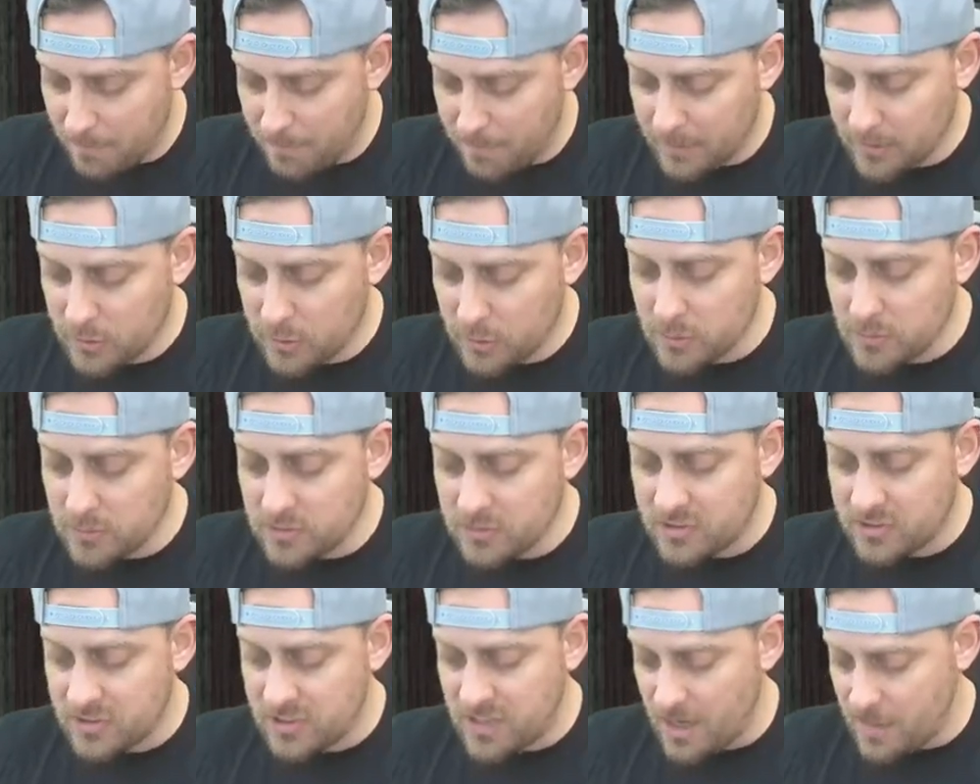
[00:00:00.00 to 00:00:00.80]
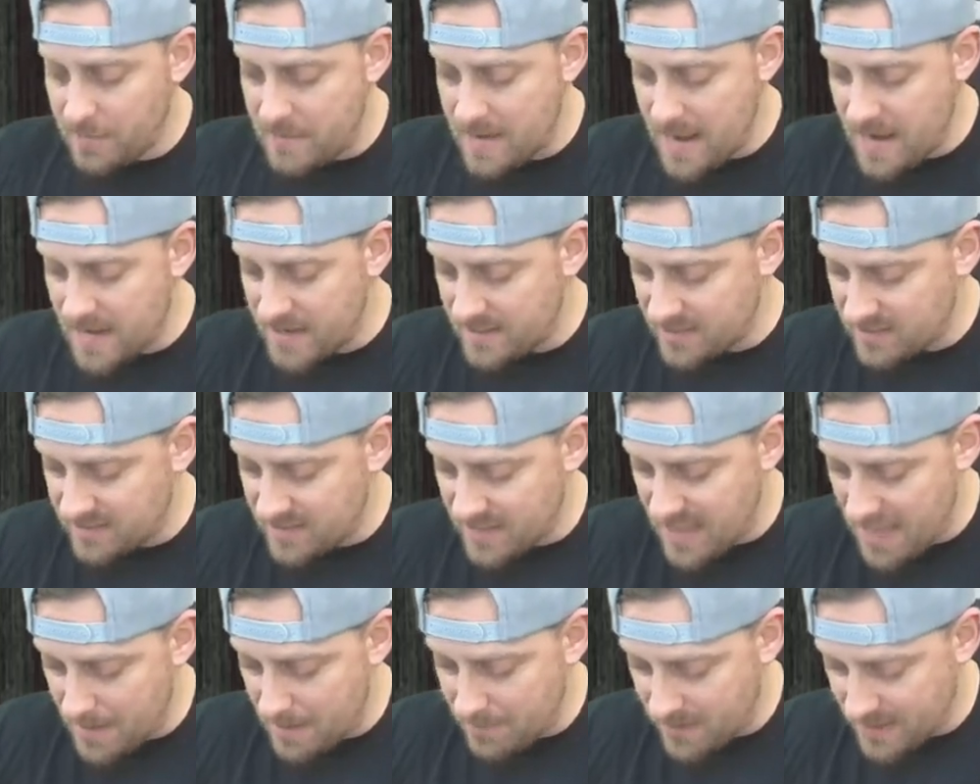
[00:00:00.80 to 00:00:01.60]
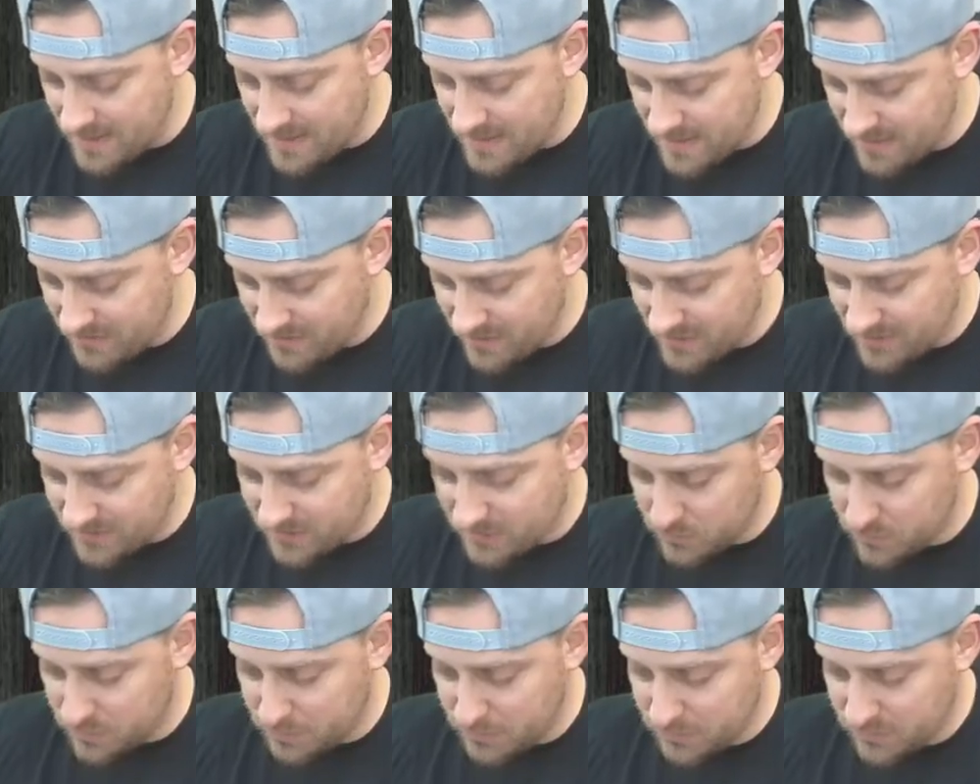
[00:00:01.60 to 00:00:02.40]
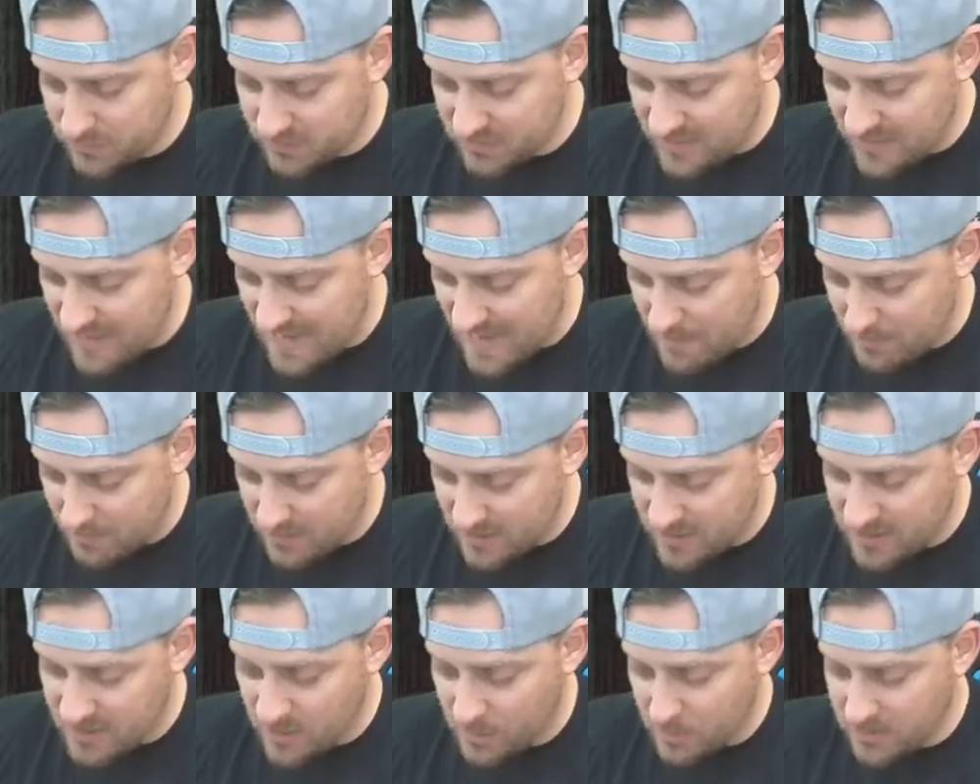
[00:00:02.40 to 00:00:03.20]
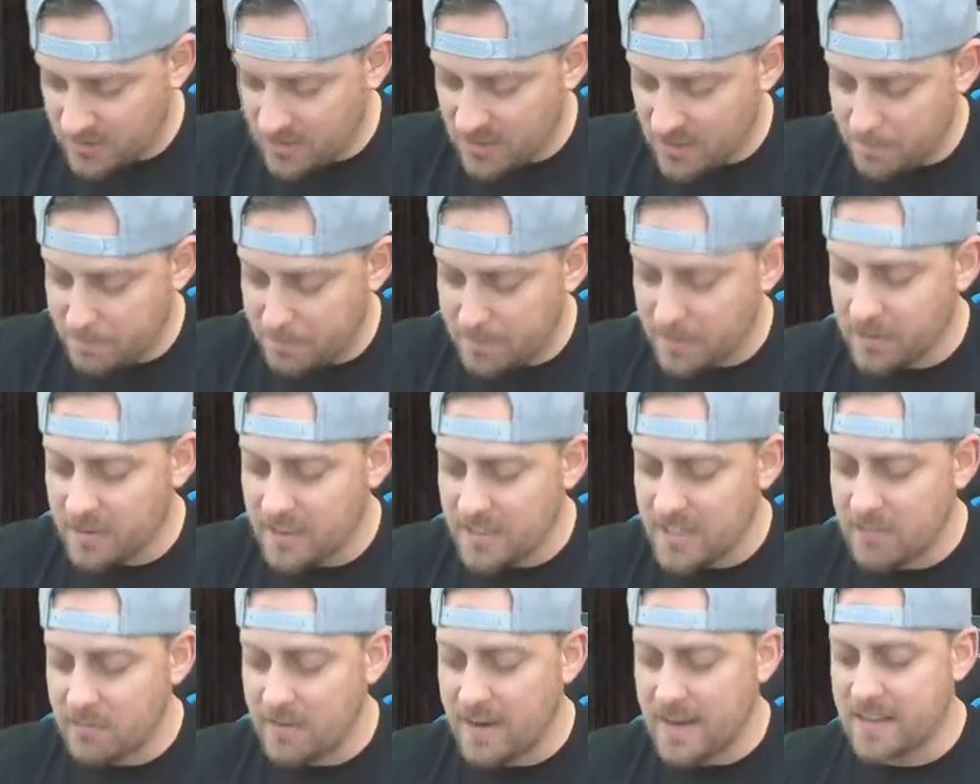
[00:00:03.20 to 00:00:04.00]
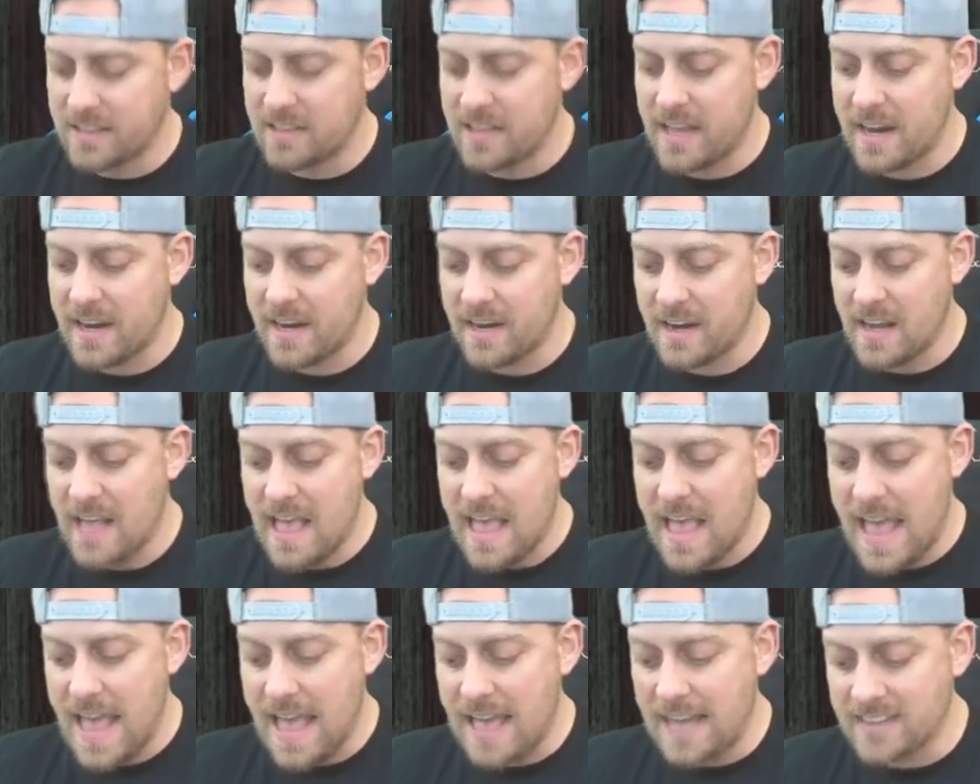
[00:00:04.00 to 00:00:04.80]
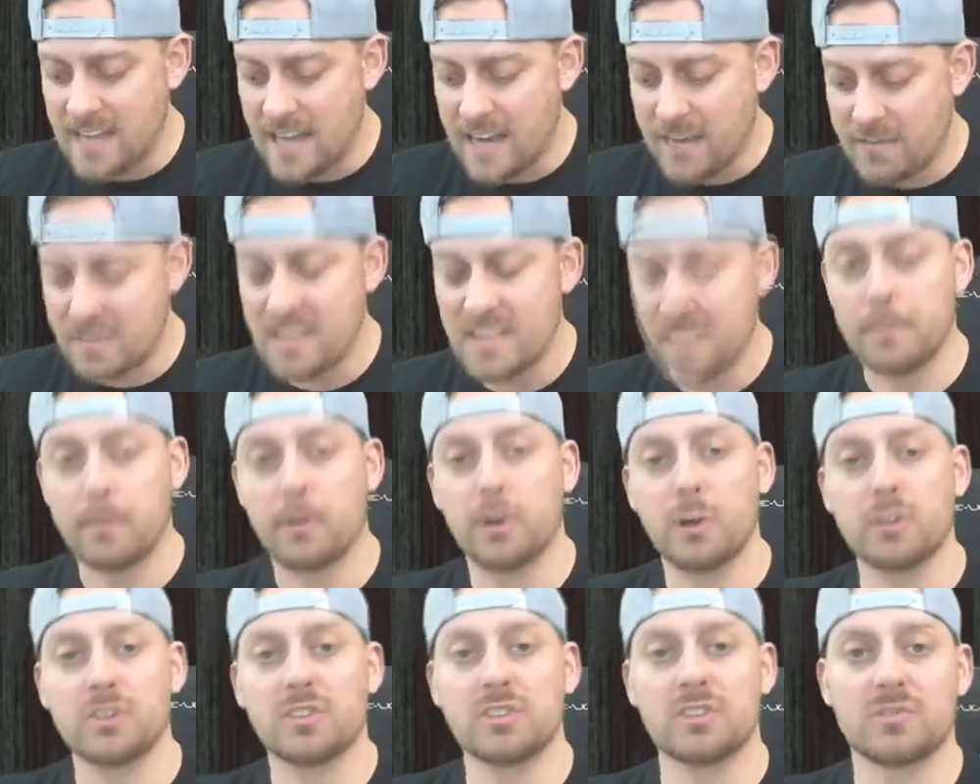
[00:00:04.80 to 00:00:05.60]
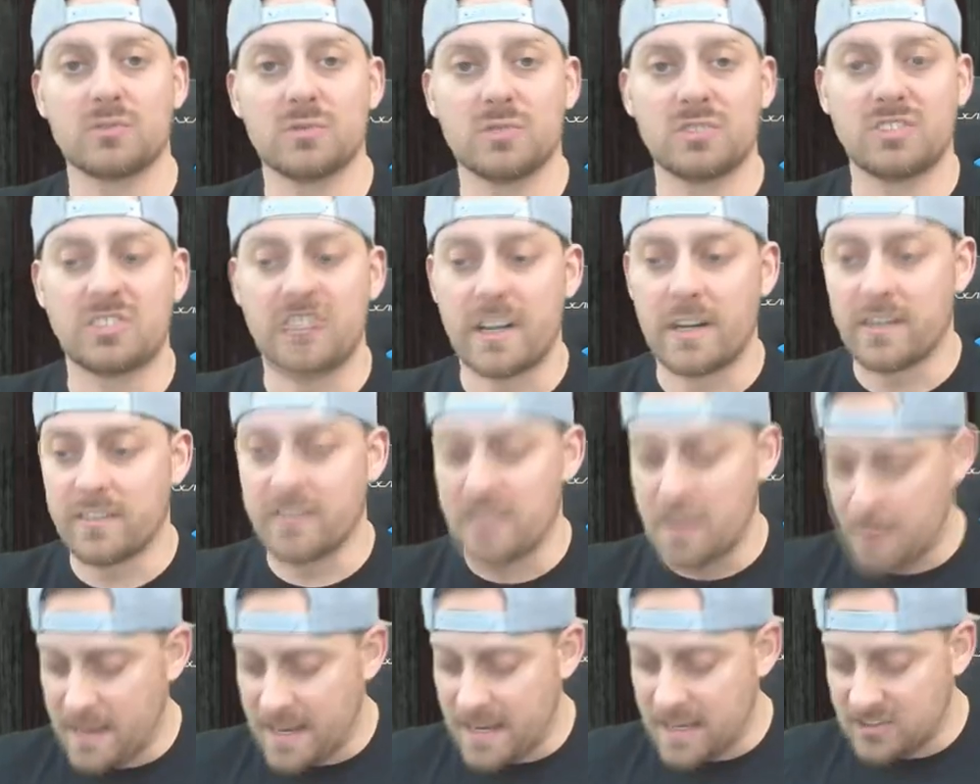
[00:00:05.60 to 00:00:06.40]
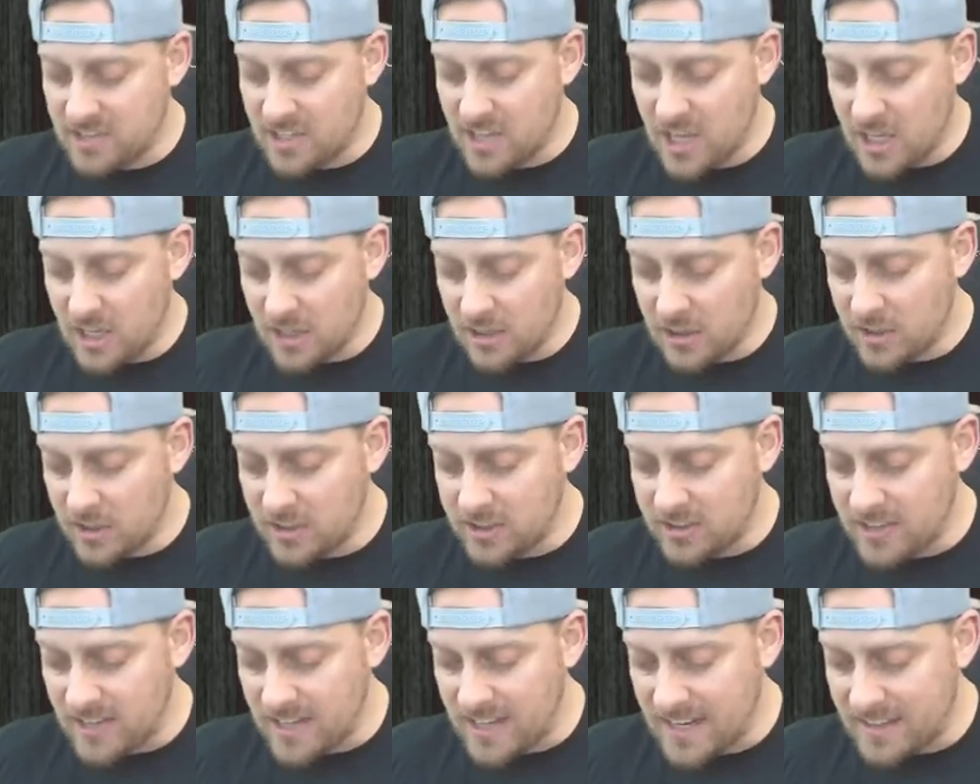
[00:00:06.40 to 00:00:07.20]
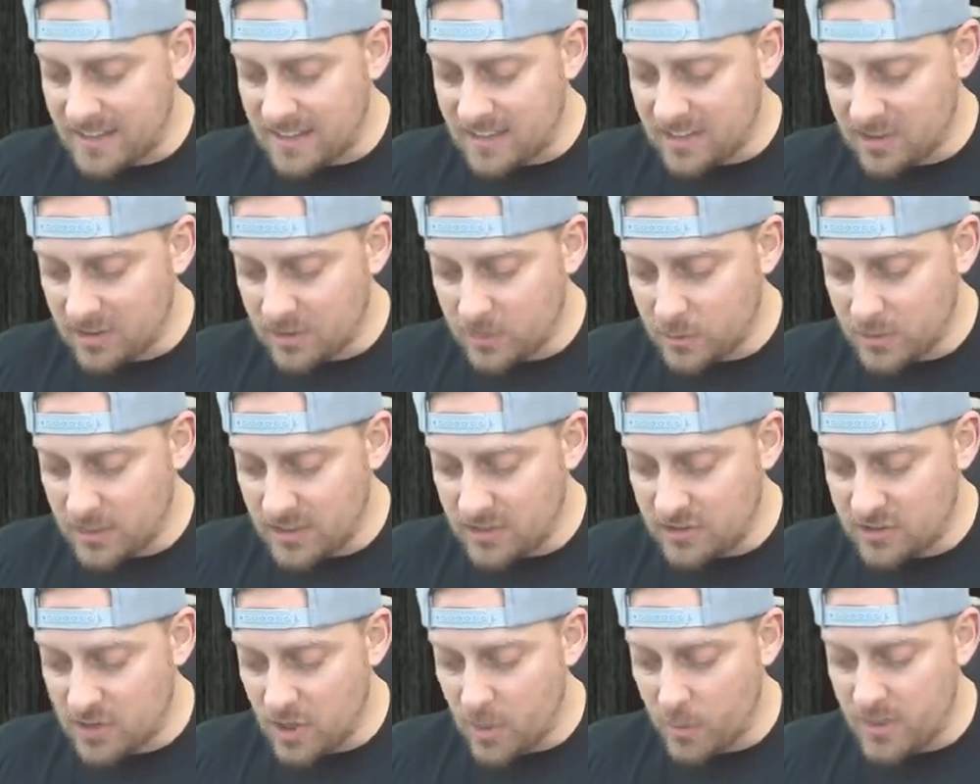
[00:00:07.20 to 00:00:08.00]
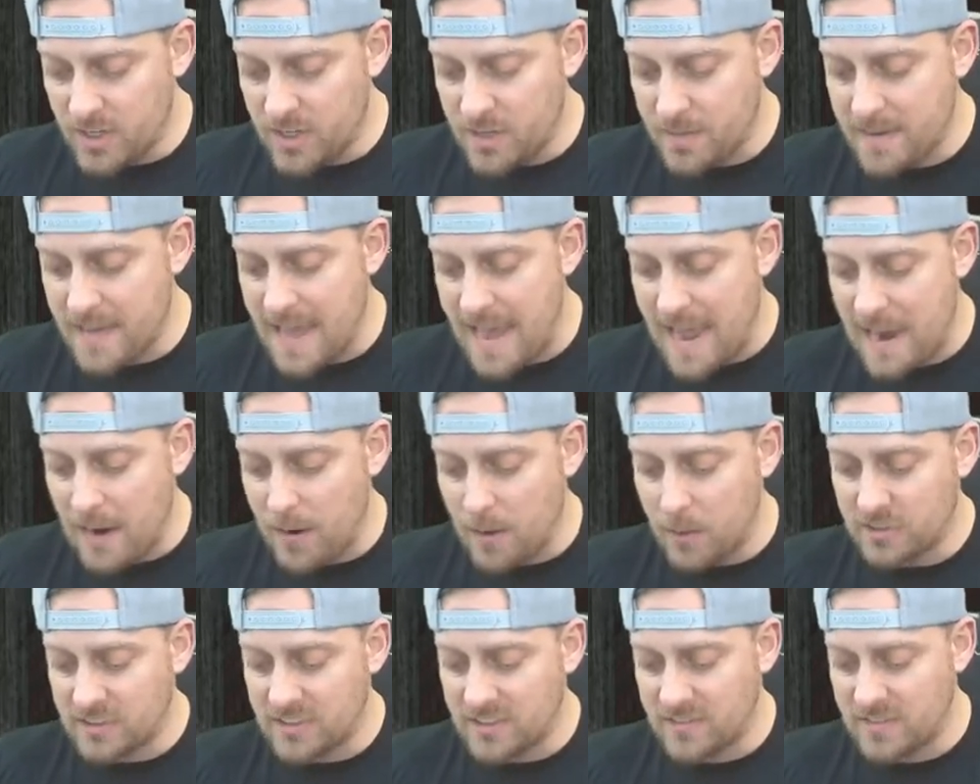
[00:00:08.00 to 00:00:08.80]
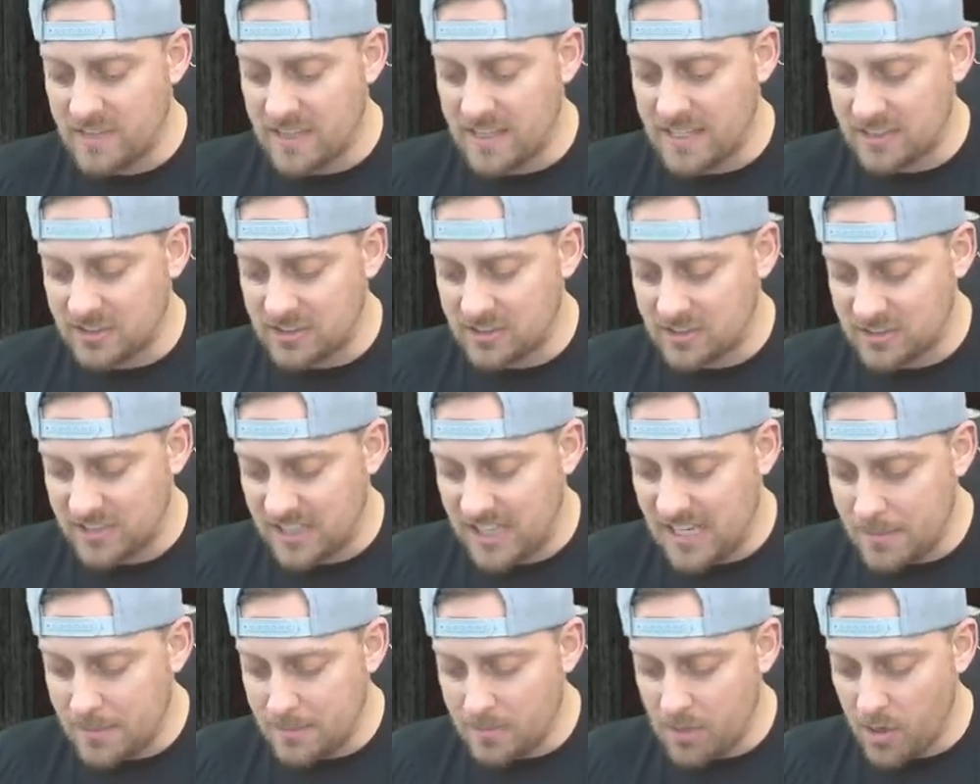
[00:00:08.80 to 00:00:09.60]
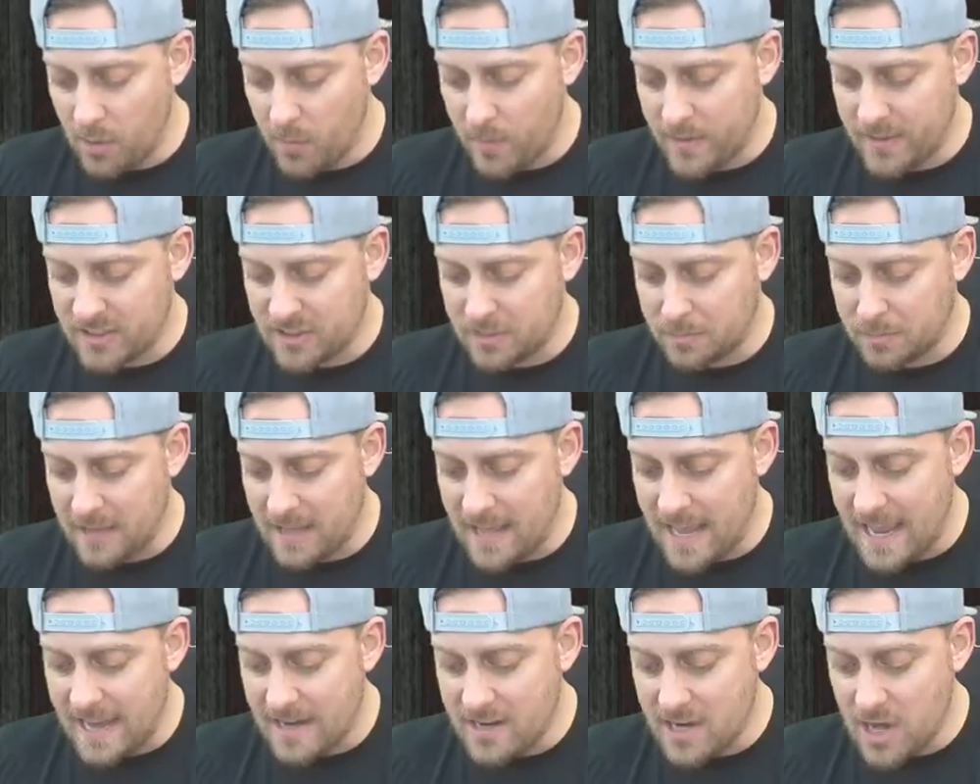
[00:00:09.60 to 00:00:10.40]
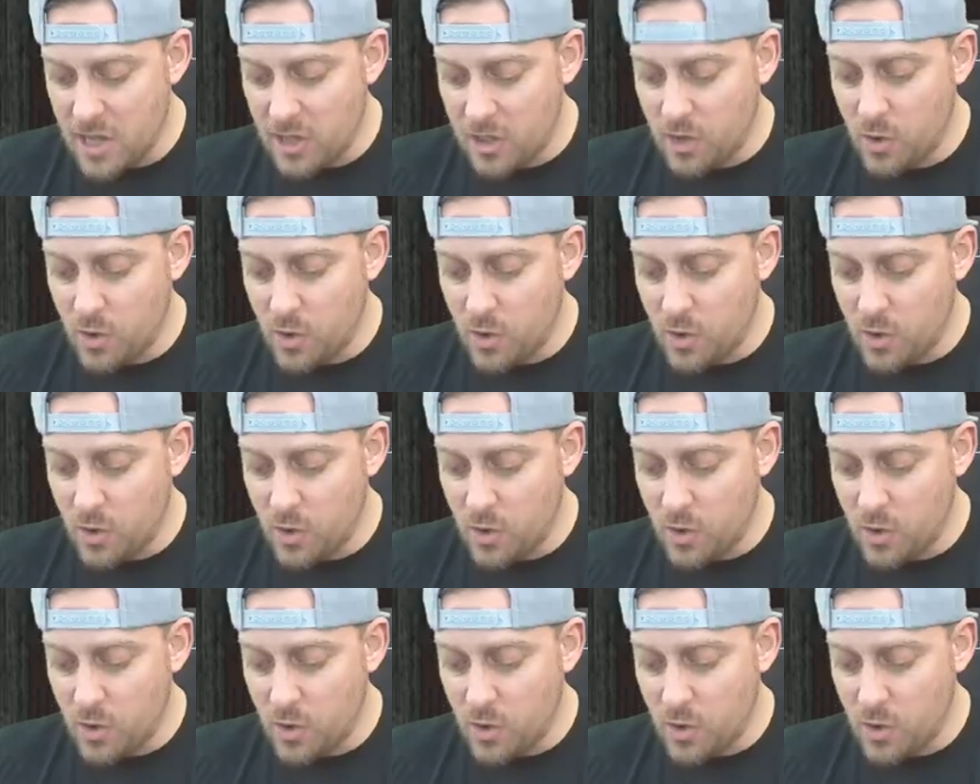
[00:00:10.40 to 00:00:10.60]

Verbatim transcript: Balloons are coming out of the slammer. I didn't realize it was balloons that I had. We're going to go with the ability right there as everything pushes through the center of the base. Looks like this loot is going to be ours if things keep going as planned.